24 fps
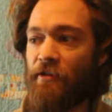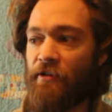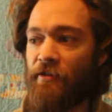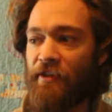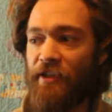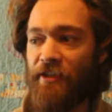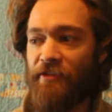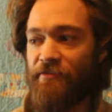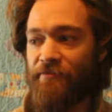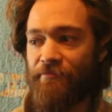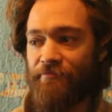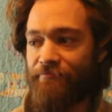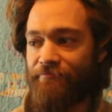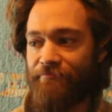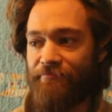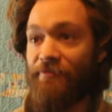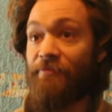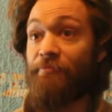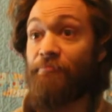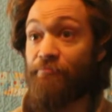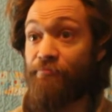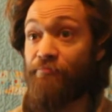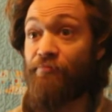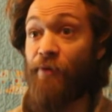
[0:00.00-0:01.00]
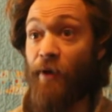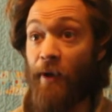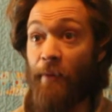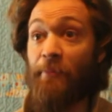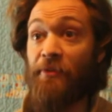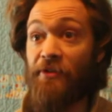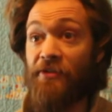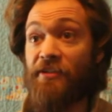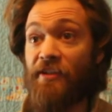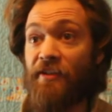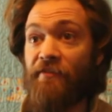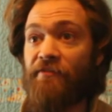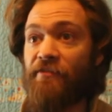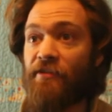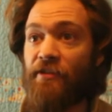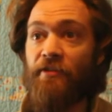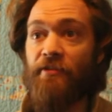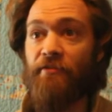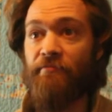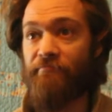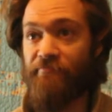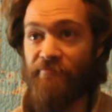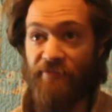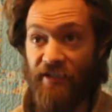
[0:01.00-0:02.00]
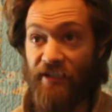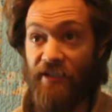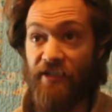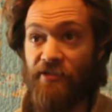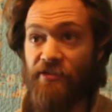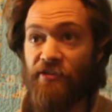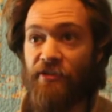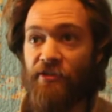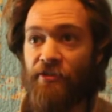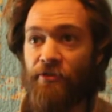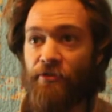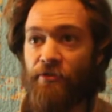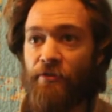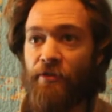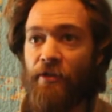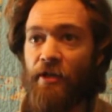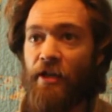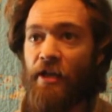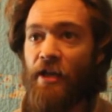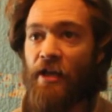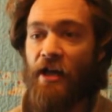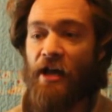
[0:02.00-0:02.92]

That's the premise of the, the Institute.